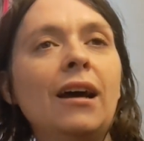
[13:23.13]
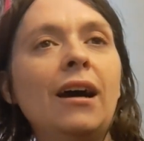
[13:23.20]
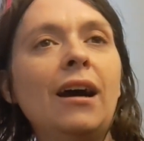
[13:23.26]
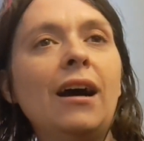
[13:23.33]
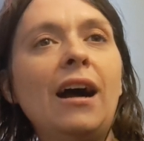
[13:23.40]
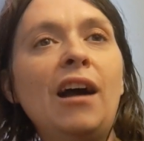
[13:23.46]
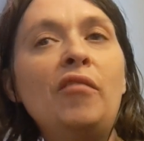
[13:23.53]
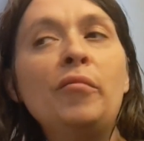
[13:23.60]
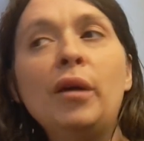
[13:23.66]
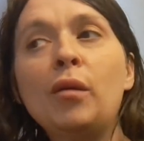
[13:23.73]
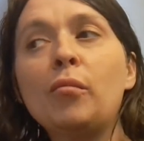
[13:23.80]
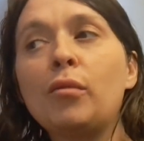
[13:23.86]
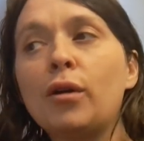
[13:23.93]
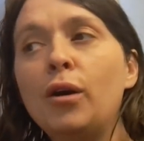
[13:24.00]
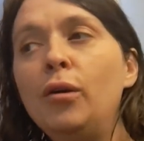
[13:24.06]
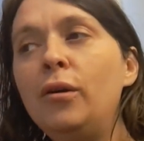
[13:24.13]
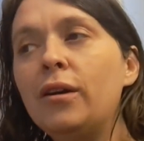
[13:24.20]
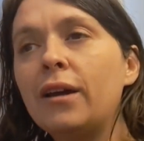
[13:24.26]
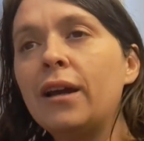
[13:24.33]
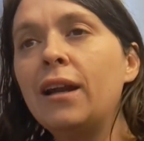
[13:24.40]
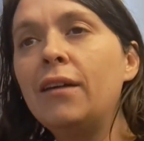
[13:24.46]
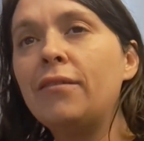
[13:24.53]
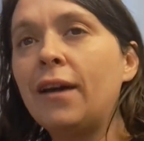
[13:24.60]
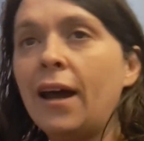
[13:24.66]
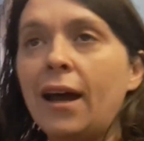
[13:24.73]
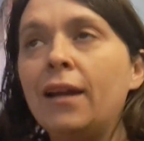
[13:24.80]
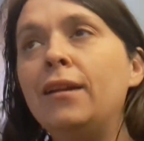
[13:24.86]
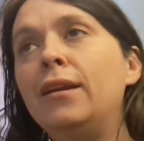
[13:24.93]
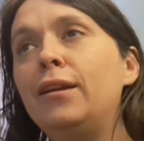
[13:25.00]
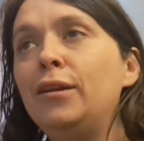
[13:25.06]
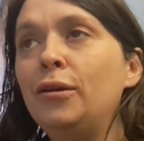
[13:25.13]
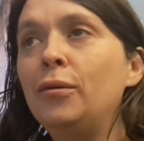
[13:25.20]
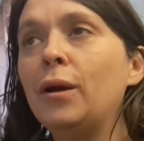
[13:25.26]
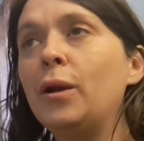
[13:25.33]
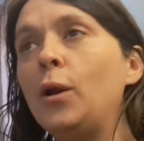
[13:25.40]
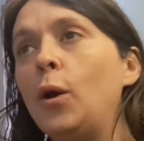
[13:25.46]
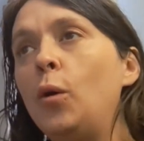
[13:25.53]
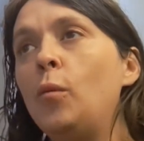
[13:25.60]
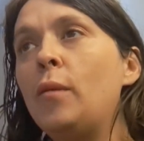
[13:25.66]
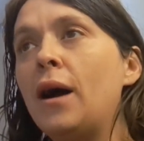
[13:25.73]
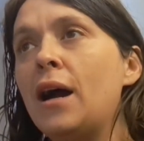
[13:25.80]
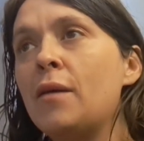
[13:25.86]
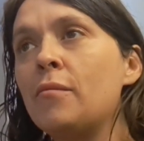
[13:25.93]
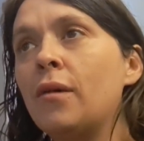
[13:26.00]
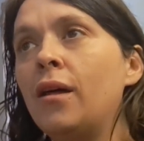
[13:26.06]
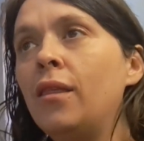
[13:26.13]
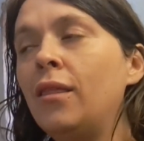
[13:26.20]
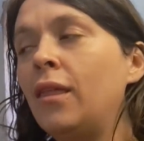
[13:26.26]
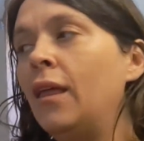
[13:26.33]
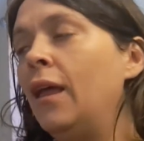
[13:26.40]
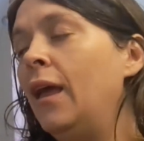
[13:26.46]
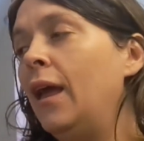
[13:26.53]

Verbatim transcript: uh, i've been broke and i've had to do a no buy month